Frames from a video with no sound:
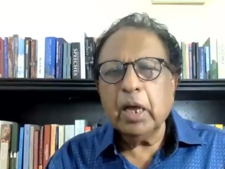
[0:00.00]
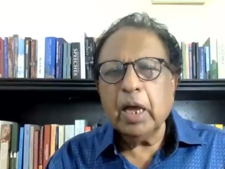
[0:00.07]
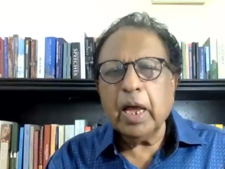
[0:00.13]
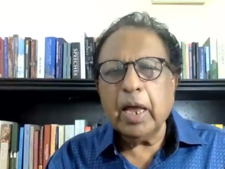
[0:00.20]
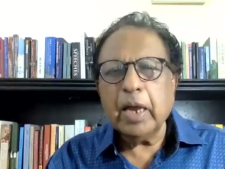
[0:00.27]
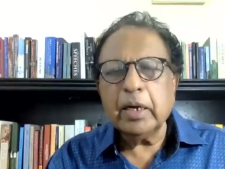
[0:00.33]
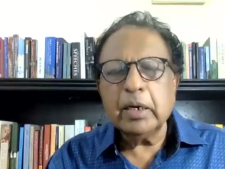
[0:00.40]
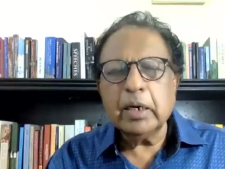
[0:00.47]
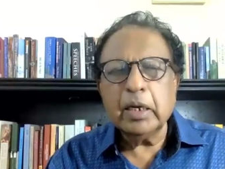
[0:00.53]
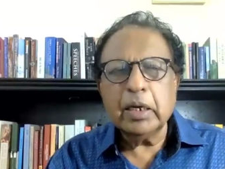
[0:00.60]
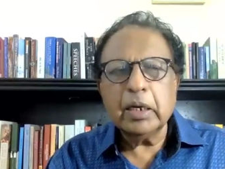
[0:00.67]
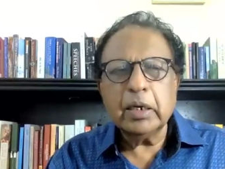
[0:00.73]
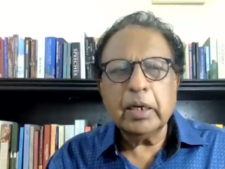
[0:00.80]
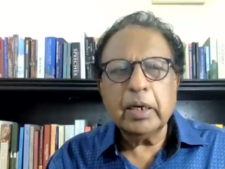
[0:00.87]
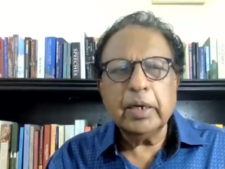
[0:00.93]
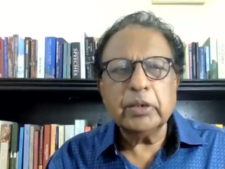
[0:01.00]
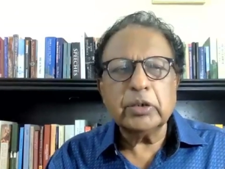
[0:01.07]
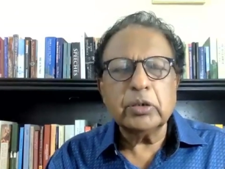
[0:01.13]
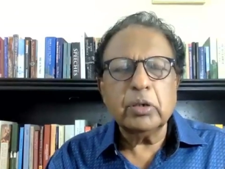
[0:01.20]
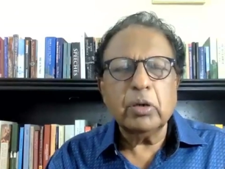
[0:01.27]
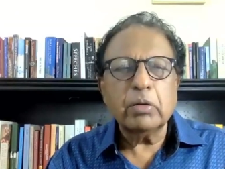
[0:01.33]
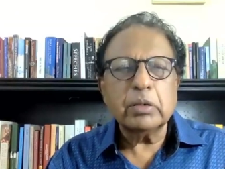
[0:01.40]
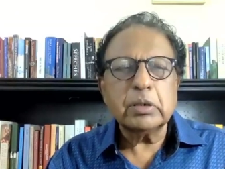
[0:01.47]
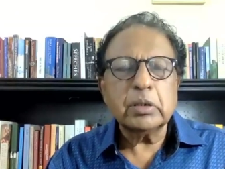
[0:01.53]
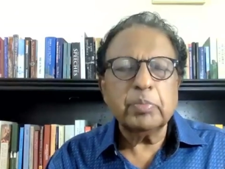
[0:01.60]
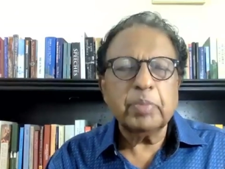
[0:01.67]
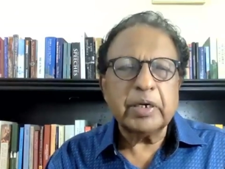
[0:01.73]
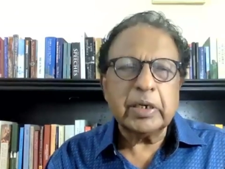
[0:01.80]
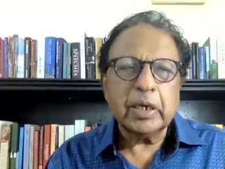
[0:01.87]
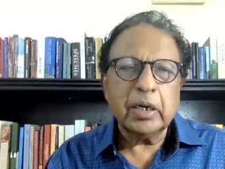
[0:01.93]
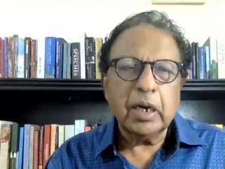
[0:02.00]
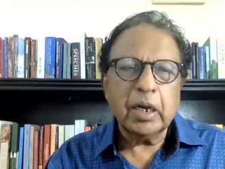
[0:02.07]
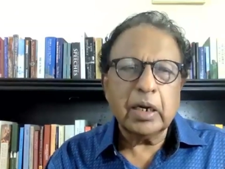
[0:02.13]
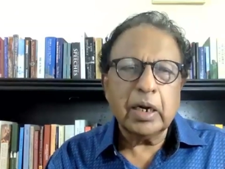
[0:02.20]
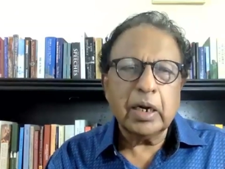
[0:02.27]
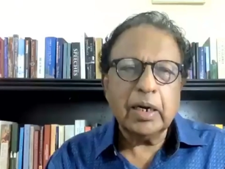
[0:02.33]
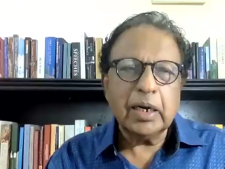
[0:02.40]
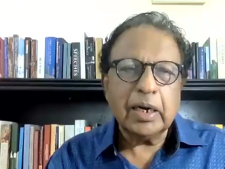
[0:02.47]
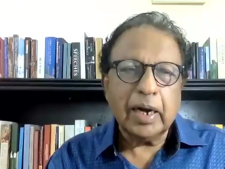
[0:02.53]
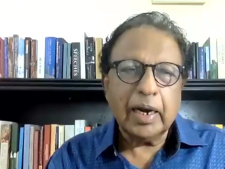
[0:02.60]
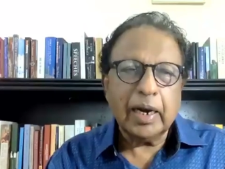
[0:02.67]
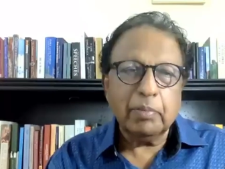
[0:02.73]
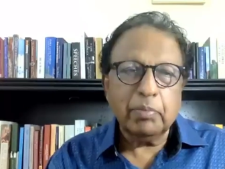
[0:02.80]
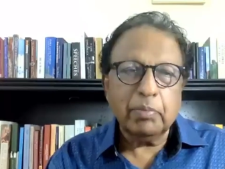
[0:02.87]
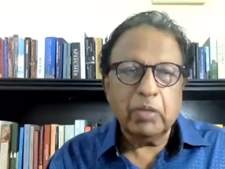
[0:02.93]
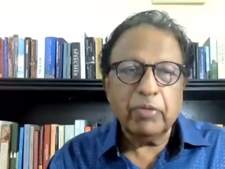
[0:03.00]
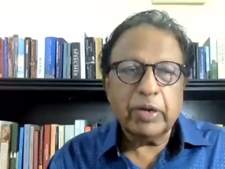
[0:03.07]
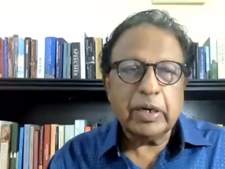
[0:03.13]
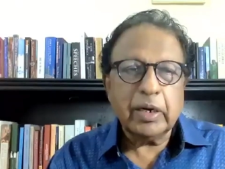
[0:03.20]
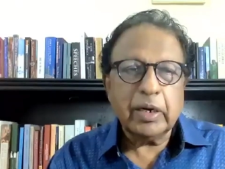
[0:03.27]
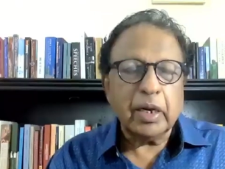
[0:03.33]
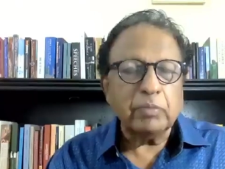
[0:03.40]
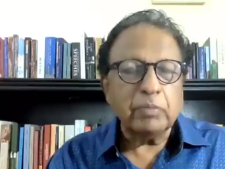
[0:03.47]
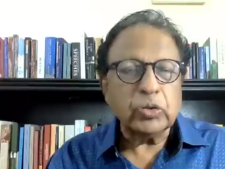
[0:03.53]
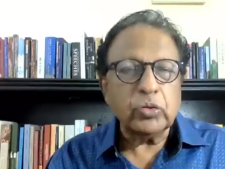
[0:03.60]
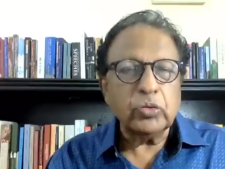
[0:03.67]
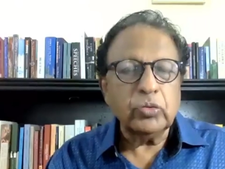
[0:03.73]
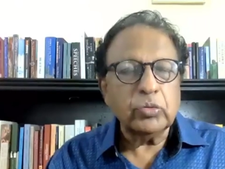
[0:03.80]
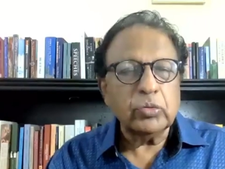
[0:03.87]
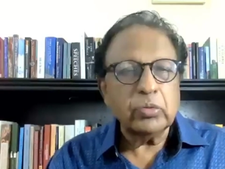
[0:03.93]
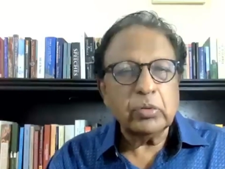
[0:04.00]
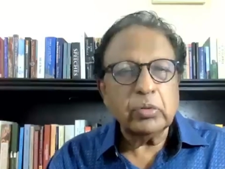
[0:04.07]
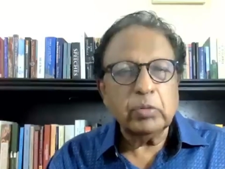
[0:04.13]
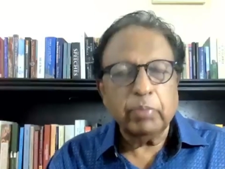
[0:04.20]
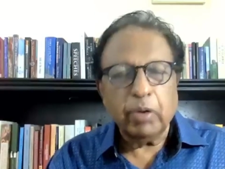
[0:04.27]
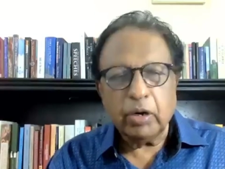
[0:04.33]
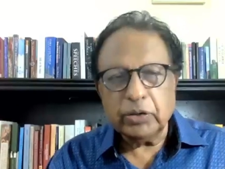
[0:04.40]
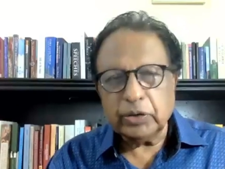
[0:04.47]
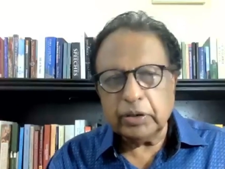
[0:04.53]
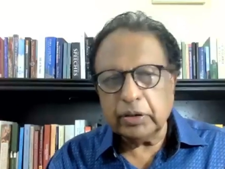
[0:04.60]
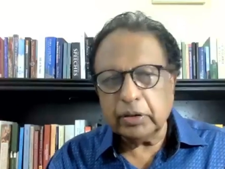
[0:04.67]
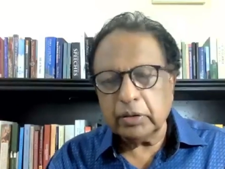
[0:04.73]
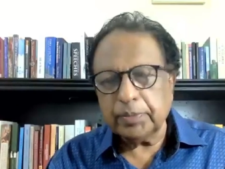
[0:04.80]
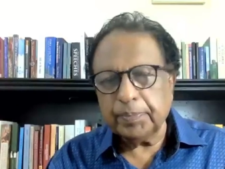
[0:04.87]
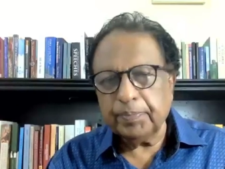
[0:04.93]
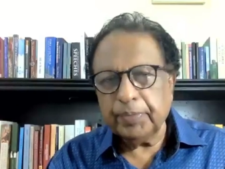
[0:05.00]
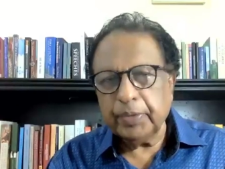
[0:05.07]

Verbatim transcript: and uh, he is not particularly reliable when it comes to policies.